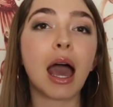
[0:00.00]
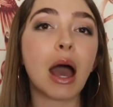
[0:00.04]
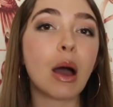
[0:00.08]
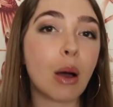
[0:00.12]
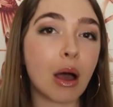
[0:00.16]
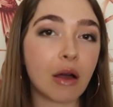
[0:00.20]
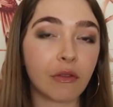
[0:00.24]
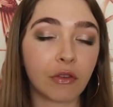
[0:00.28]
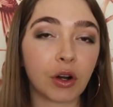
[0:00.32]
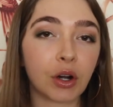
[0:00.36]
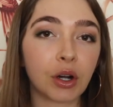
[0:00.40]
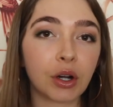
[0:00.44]

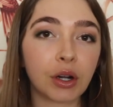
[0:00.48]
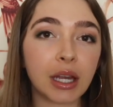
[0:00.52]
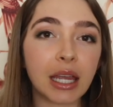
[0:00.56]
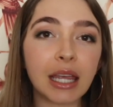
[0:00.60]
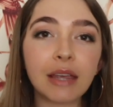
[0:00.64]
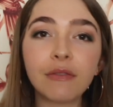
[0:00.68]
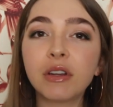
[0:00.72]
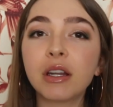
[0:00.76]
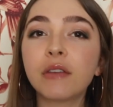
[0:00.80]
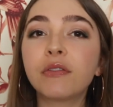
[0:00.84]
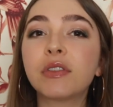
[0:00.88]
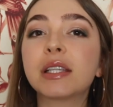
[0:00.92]
However,
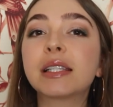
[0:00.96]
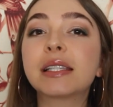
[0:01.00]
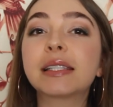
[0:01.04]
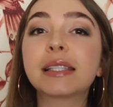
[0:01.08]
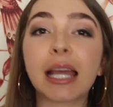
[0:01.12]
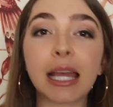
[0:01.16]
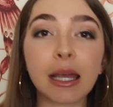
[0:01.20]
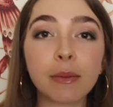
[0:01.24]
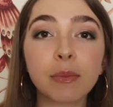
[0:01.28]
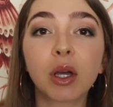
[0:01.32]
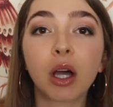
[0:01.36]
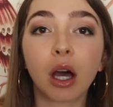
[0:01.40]
even if the
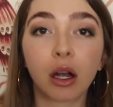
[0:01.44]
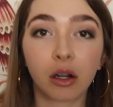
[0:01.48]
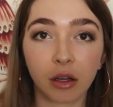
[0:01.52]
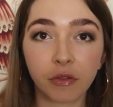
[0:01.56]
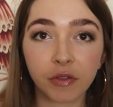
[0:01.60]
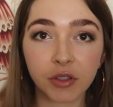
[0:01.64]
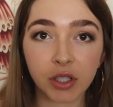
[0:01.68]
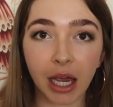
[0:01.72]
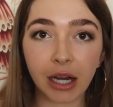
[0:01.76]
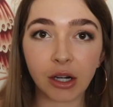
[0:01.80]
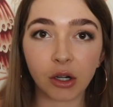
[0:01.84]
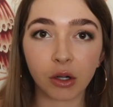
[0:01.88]
same
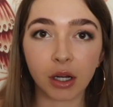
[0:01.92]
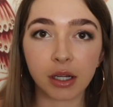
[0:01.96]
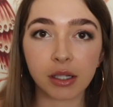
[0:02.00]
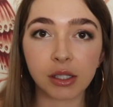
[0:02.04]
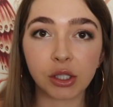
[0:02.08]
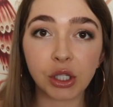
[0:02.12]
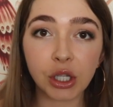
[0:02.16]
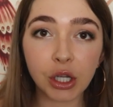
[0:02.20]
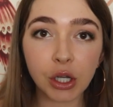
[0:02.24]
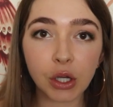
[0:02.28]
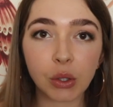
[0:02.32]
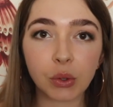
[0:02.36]
cutoff titer
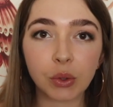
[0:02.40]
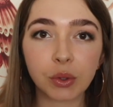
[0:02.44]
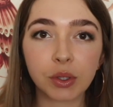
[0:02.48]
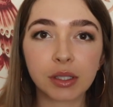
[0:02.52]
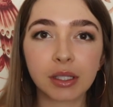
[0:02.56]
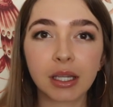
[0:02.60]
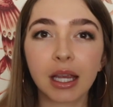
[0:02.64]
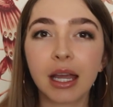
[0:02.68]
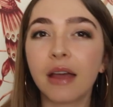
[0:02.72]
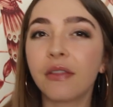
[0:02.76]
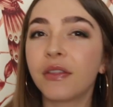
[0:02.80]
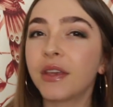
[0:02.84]
is
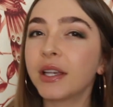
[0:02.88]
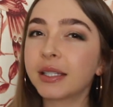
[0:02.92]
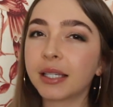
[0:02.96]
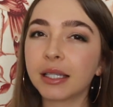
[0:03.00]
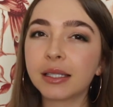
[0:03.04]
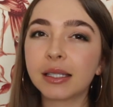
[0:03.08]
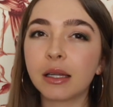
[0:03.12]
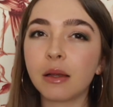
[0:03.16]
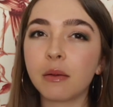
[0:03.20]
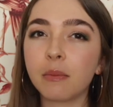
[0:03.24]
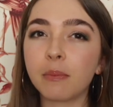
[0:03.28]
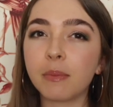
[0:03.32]
used, this
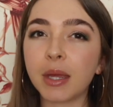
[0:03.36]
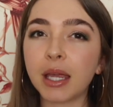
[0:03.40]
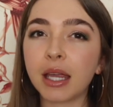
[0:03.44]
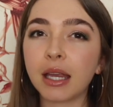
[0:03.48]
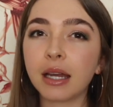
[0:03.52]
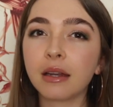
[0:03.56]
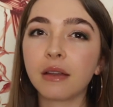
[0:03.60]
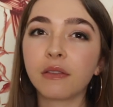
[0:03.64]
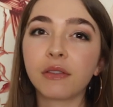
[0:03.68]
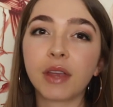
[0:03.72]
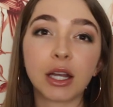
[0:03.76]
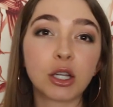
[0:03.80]
doesn't
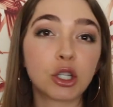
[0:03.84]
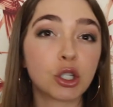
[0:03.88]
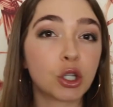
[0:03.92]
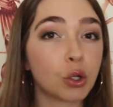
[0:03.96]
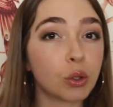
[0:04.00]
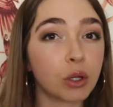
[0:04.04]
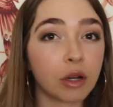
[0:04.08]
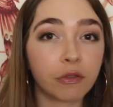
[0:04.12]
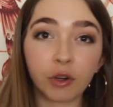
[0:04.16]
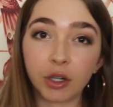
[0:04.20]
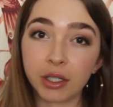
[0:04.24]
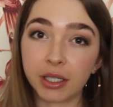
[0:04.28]
mean that
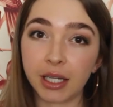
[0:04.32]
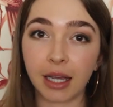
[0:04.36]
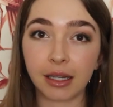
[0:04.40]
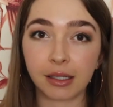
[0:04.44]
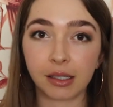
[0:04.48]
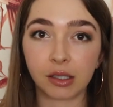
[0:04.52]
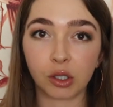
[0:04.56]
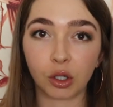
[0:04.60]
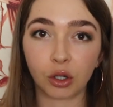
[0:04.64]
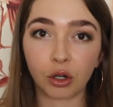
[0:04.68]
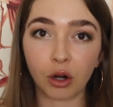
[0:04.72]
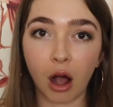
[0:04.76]
two different
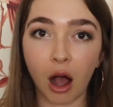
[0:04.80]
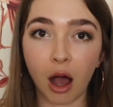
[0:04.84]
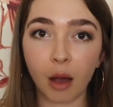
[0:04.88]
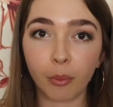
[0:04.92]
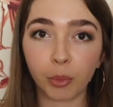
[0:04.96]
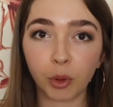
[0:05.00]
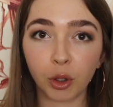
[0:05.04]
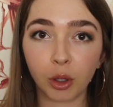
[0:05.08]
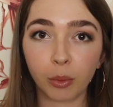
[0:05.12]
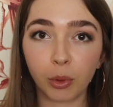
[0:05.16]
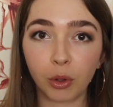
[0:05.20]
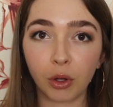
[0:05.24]
tests are
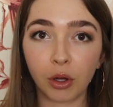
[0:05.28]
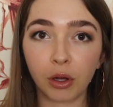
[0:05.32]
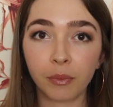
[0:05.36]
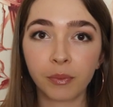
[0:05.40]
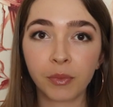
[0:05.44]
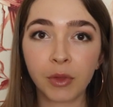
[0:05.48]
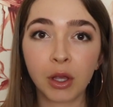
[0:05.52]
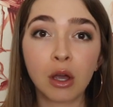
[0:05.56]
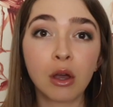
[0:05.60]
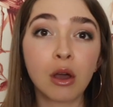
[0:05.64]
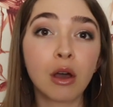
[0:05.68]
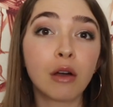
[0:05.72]

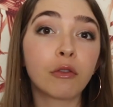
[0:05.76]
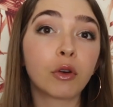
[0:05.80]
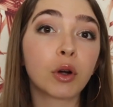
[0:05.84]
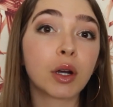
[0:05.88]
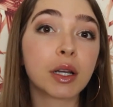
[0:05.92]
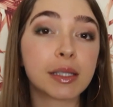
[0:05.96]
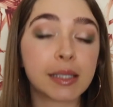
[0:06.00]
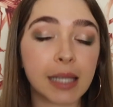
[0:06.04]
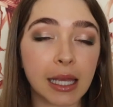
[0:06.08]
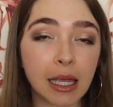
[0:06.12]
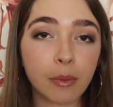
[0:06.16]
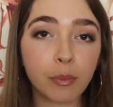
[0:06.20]
comparable. For
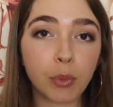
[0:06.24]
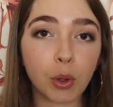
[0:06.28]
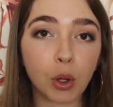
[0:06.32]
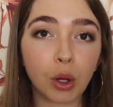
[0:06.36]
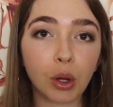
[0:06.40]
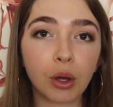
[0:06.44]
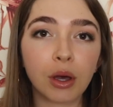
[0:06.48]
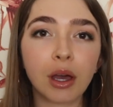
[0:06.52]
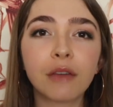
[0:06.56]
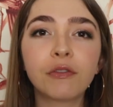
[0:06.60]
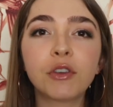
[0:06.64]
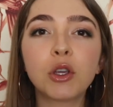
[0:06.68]

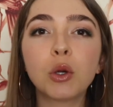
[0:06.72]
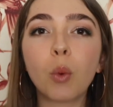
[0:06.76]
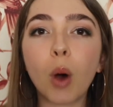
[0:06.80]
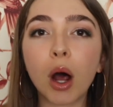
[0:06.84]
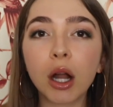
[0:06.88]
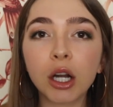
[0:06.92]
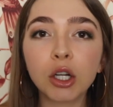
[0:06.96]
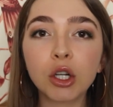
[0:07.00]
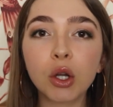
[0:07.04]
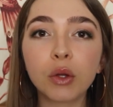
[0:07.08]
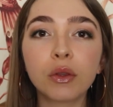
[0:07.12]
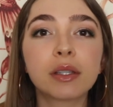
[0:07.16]
example, if you
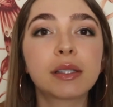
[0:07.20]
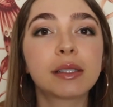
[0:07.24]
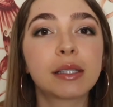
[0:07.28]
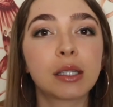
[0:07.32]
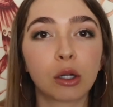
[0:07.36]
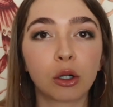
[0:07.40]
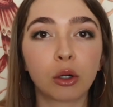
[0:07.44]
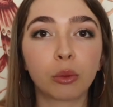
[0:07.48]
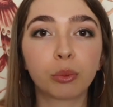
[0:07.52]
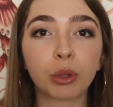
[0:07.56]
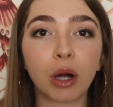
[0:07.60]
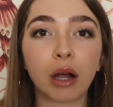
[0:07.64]
want to know the
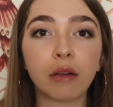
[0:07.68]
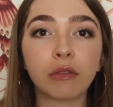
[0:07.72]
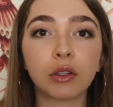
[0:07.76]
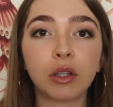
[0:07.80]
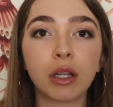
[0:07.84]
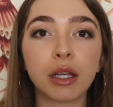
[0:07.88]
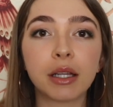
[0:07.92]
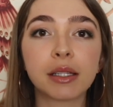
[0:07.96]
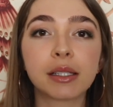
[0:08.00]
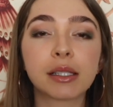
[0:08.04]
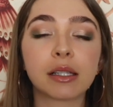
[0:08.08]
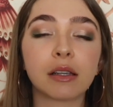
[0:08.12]

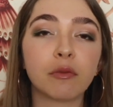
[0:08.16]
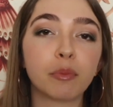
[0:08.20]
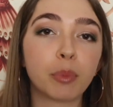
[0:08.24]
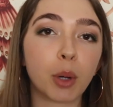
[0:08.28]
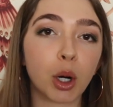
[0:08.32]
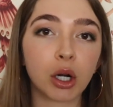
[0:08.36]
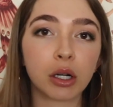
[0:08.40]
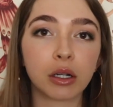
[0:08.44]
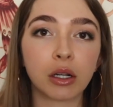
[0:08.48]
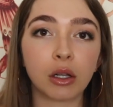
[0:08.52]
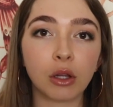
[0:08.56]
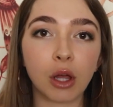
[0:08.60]
seroprevalence of
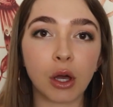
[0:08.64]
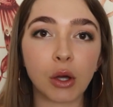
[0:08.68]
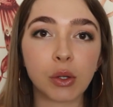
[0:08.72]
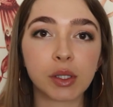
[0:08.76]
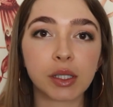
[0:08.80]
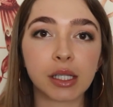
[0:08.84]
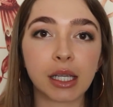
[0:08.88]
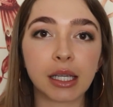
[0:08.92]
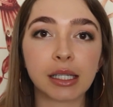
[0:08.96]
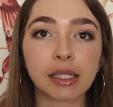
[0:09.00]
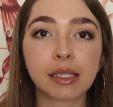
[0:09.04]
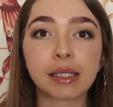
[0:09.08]

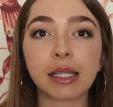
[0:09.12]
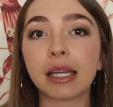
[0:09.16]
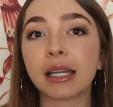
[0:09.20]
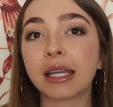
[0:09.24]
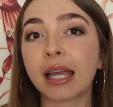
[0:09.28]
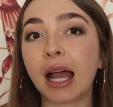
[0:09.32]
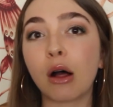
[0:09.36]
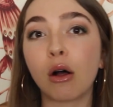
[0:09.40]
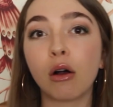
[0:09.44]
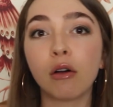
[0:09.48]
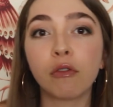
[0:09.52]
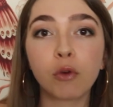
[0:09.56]
bartonellosis in
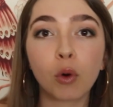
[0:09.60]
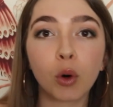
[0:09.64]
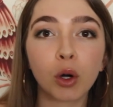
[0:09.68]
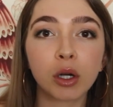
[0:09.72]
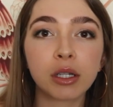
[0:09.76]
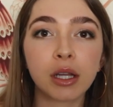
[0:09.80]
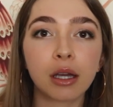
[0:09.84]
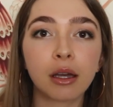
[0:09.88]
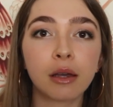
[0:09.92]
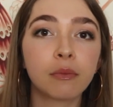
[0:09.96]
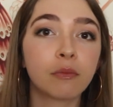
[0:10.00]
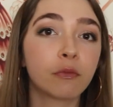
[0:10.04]

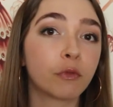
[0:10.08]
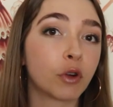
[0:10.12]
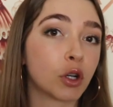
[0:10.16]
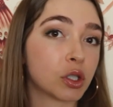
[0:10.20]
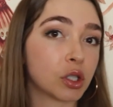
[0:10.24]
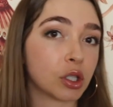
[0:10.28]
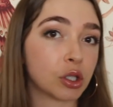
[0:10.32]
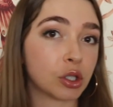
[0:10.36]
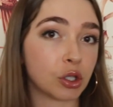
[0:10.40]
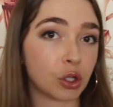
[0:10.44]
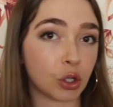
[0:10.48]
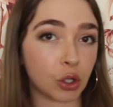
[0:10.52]
California
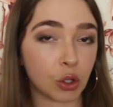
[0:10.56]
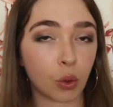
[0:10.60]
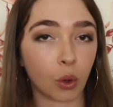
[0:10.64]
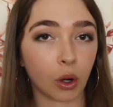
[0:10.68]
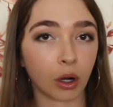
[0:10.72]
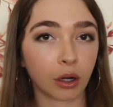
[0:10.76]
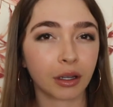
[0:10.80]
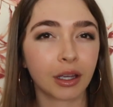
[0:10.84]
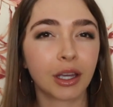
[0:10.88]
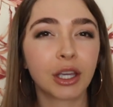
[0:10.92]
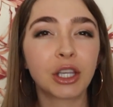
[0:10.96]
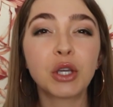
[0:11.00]
versus New
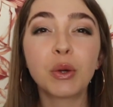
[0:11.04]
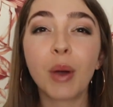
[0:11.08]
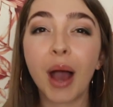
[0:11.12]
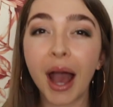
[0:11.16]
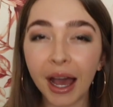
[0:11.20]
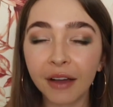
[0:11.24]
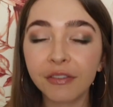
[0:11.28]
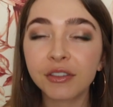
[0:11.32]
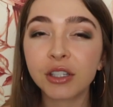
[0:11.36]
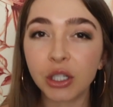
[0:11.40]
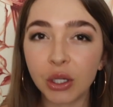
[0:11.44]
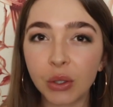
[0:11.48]
York, you
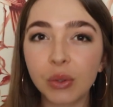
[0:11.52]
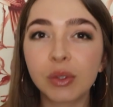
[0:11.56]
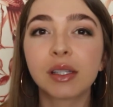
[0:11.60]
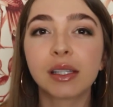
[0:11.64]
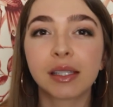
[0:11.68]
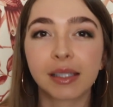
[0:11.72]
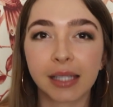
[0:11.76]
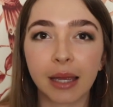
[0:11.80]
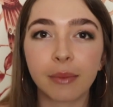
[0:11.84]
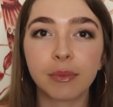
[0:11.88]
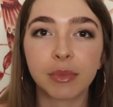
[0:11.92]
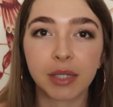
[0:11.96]
have to use
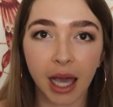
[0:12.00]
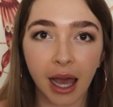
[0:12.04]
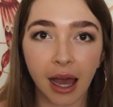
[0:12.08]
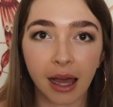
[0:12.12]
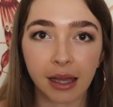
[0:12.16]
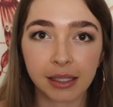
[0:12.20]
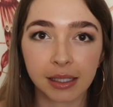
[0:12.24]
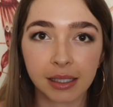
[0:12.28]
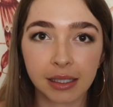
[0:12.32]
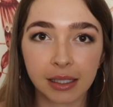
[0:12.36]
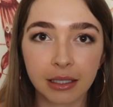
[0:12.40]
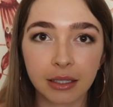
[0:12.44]
the same
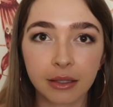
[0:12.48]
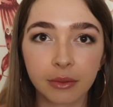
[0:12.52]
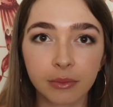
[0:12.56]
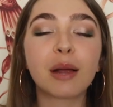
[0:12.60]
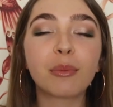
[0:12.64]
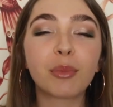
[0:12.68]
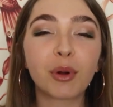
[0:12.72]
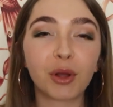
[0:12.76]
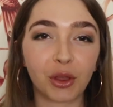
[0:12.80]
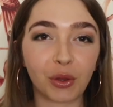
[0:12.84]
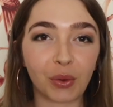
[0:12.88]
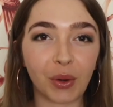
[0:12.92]
test.
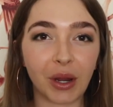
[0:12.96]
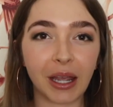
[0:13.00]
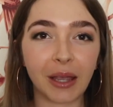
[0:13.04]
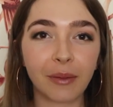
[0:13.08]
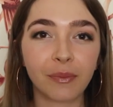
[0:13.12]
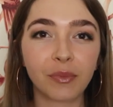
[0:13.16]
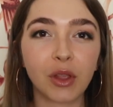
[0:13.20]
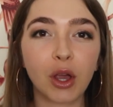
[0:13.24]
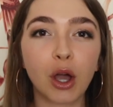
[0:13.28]
Number three.